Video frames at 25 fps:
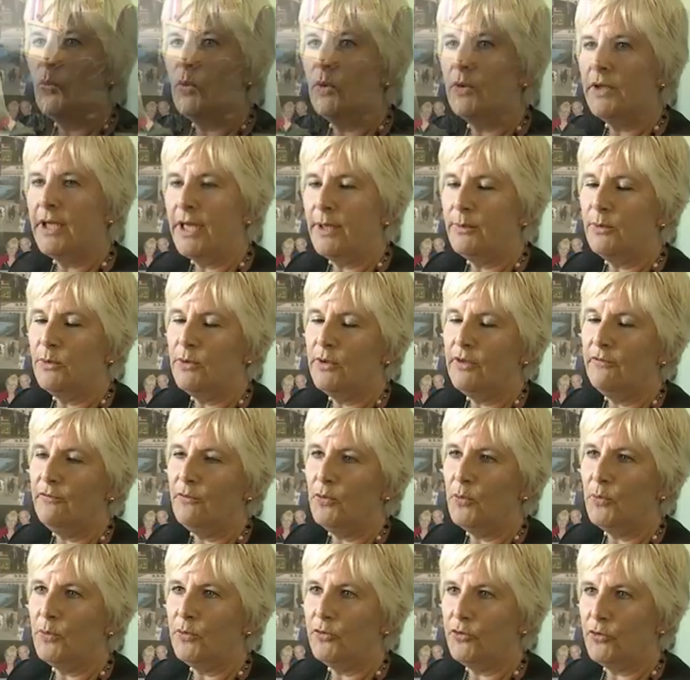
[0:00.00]
Well, now we're looking
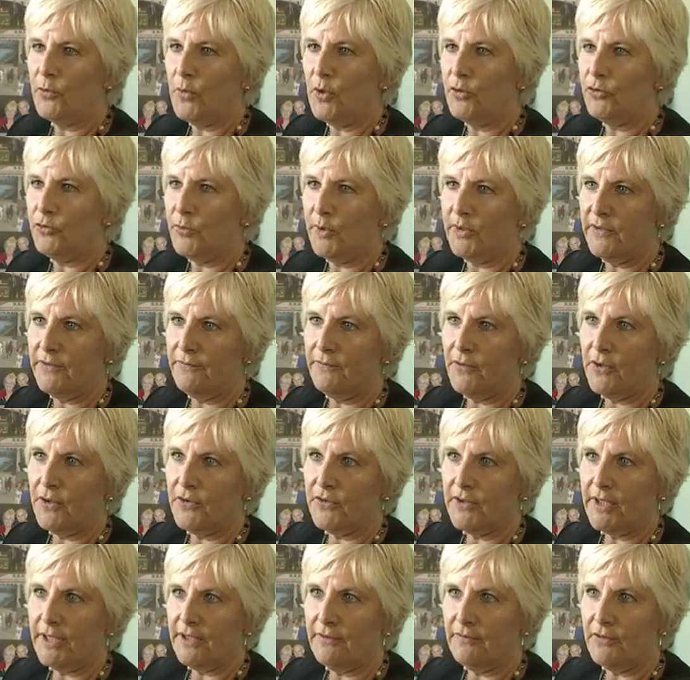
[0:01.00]
forward to our
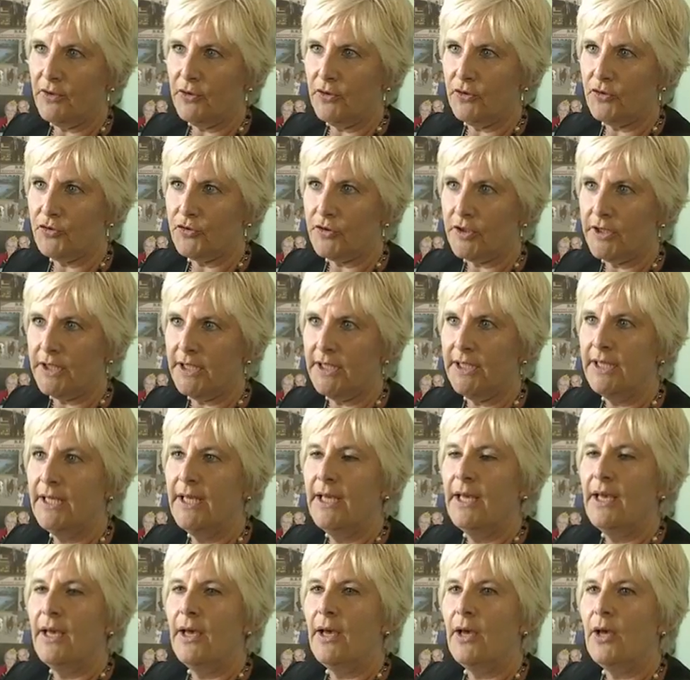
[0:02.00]
21st anniversary,
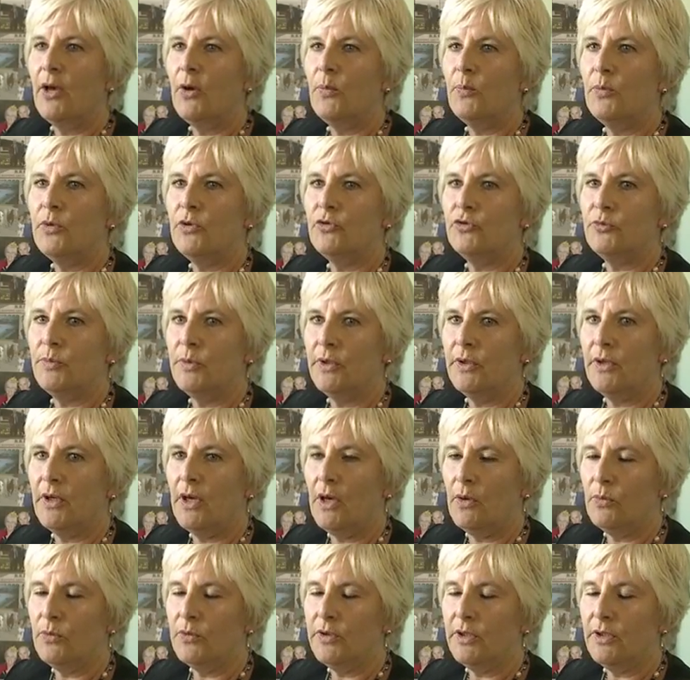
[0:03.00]
which we're
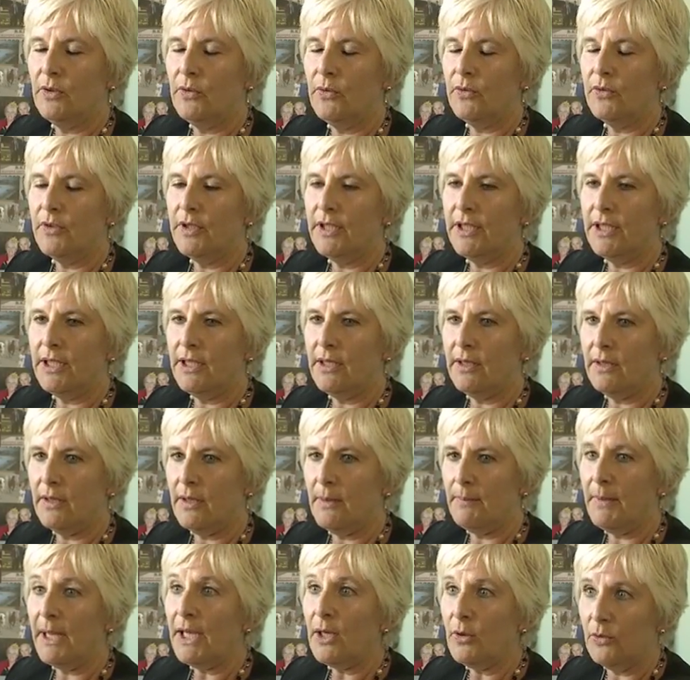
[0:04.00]
holding on the
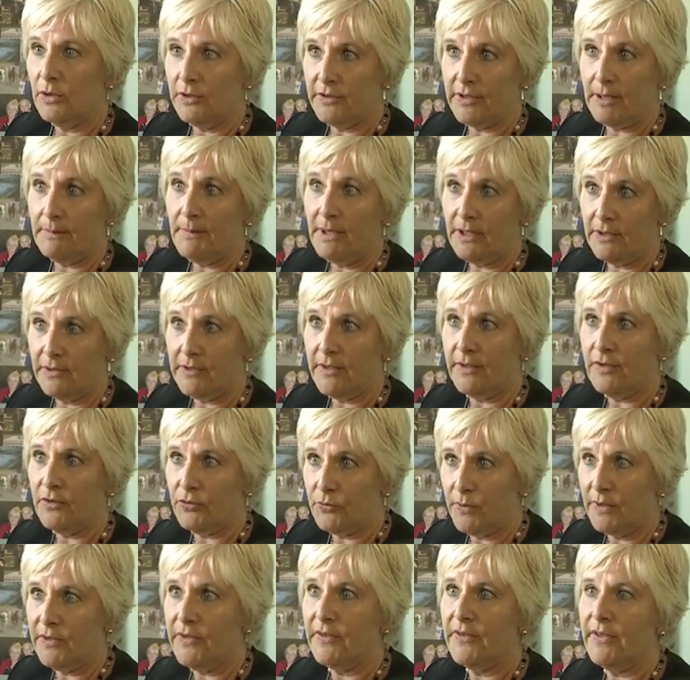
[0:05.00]
Bank Holiday Monday, the
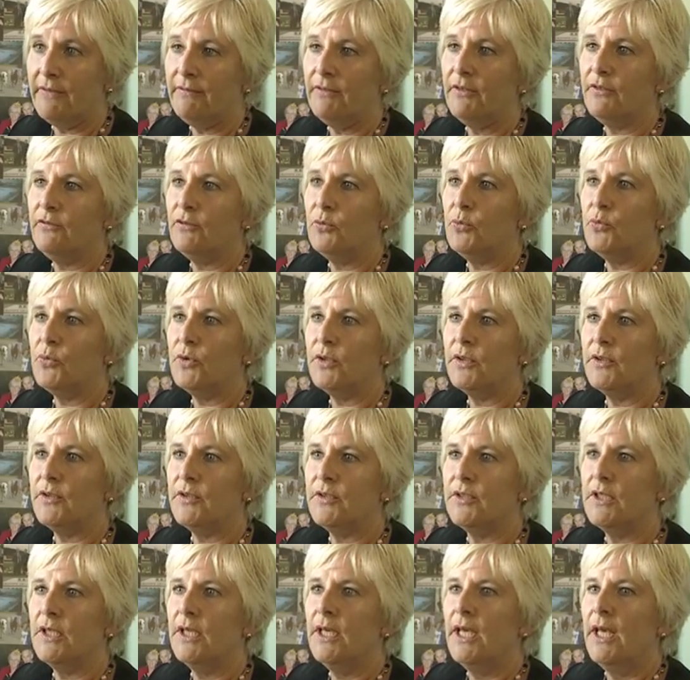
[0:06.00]
27th of
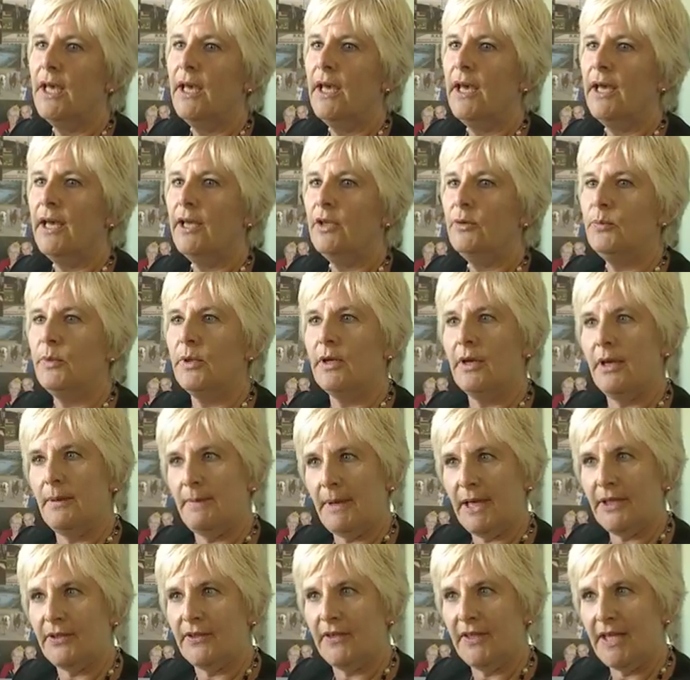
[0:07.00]
August. And we're going
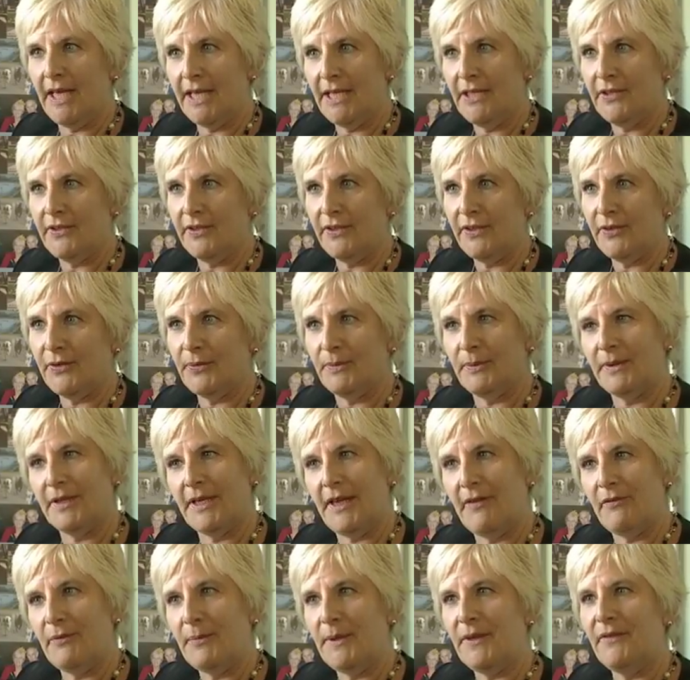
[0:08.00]
back to the 80s, so we're going
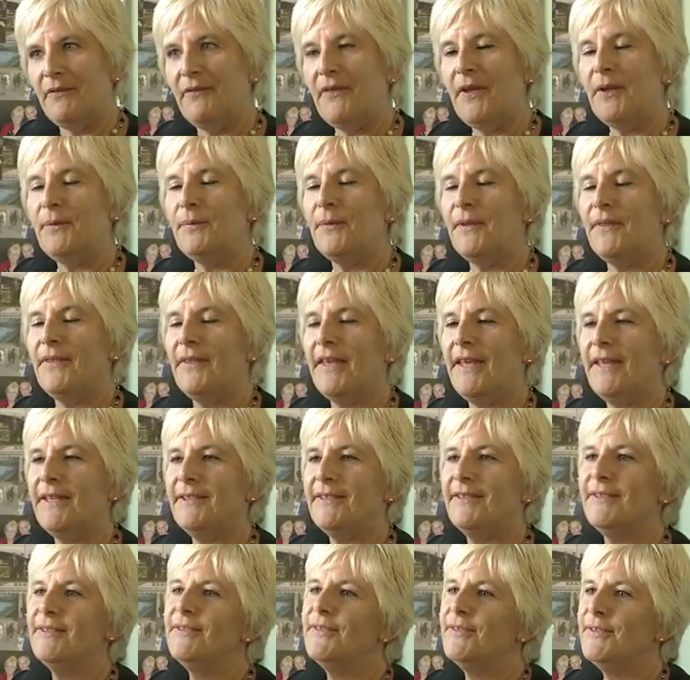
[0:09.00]
to have a bit of fun with
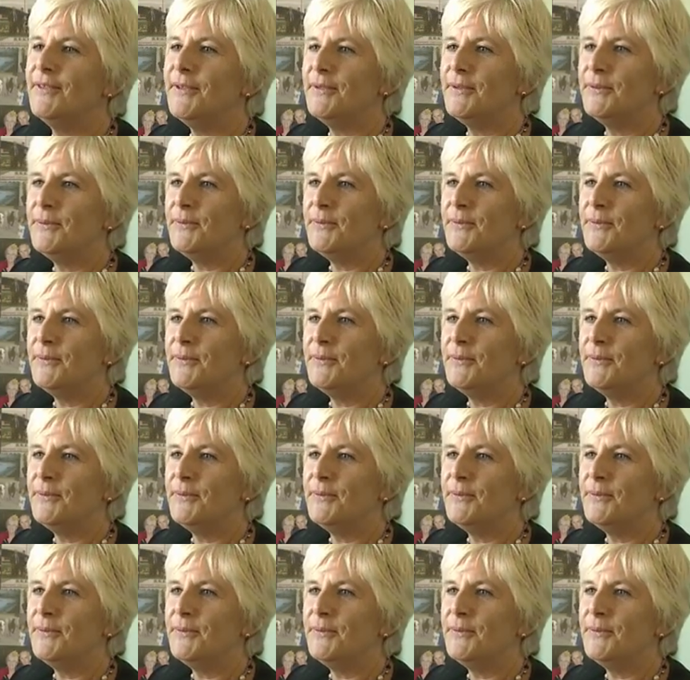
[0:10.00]
that. So